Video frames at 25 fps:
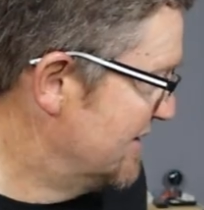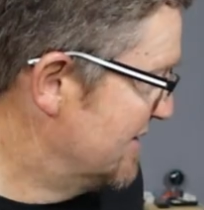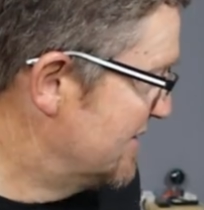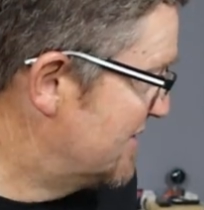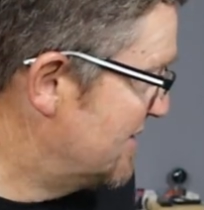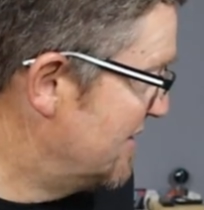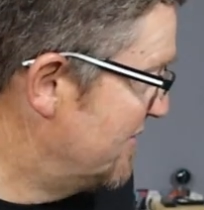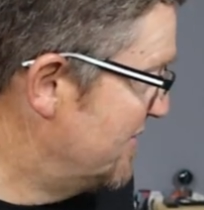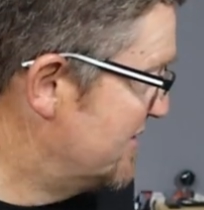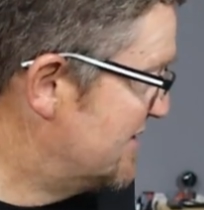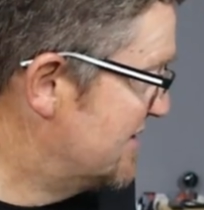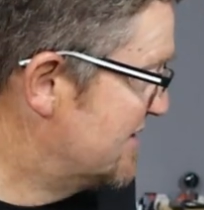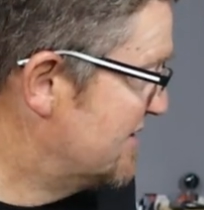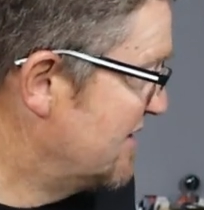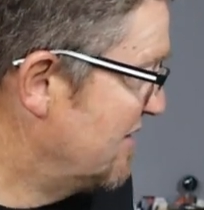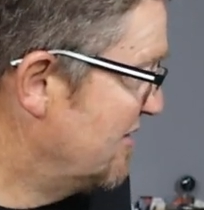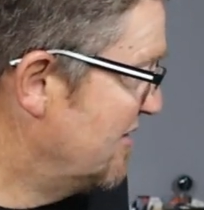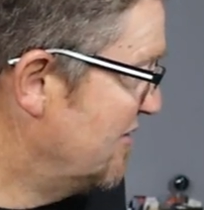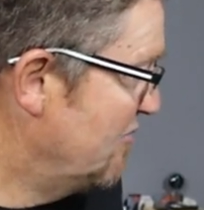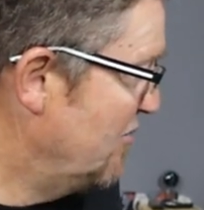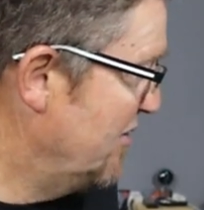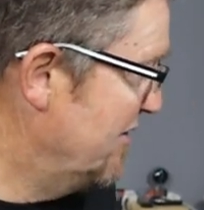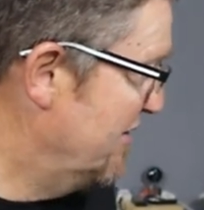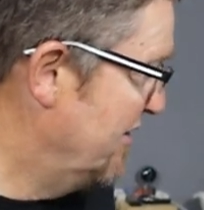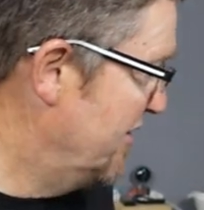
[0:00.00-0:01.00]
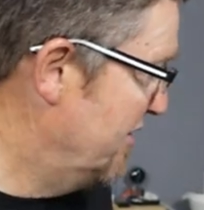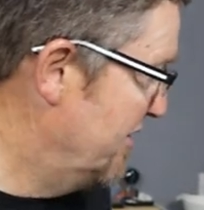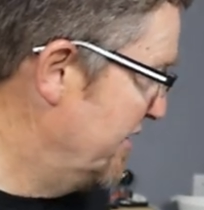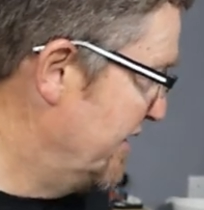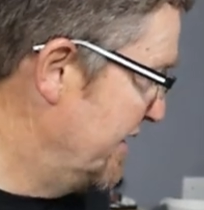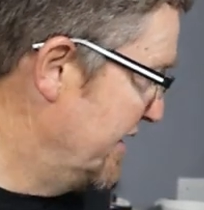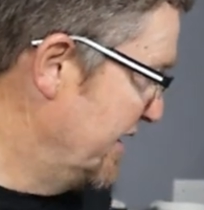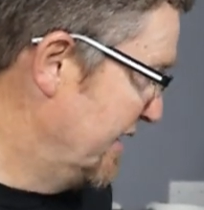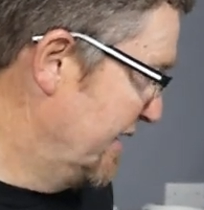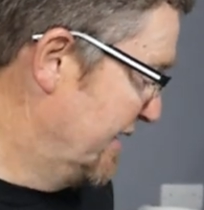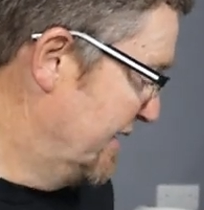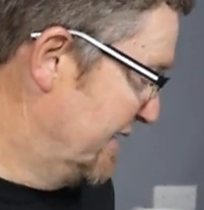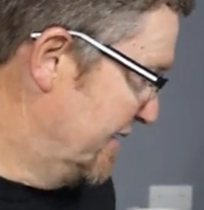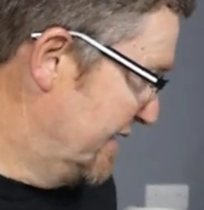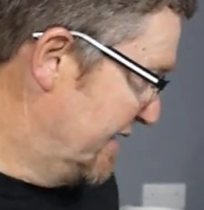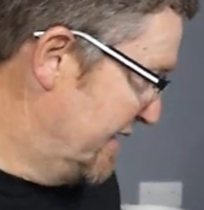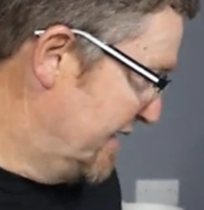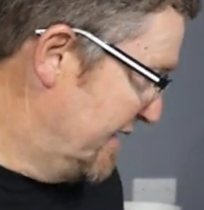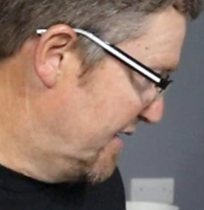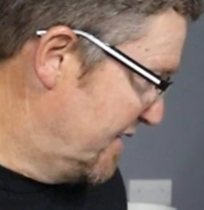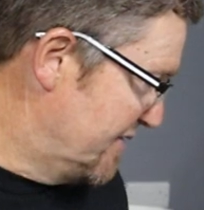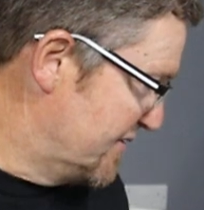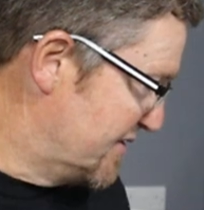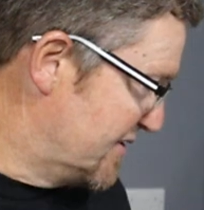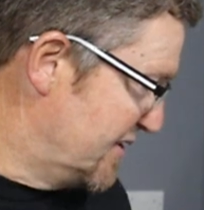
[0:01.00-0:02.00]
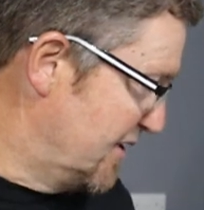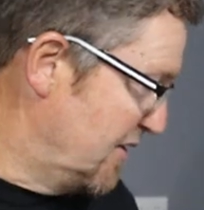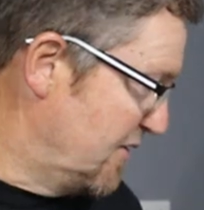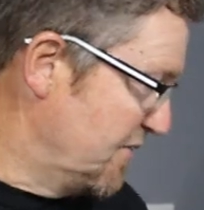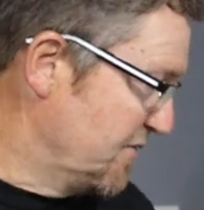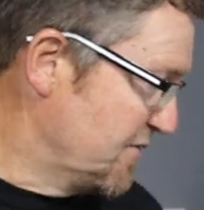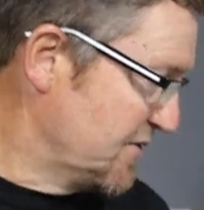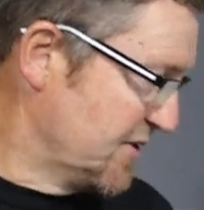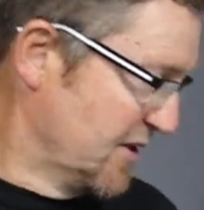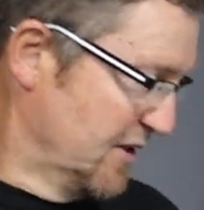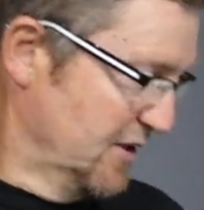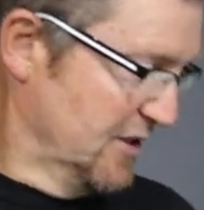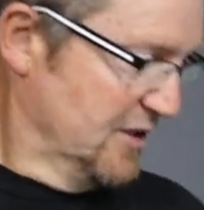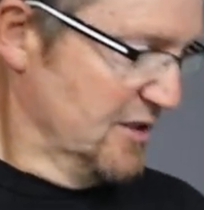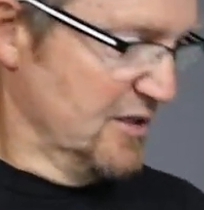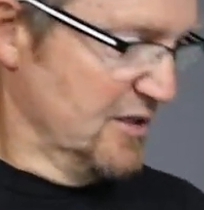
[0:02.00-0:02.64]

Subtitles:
So this is something that we're learning ourselves.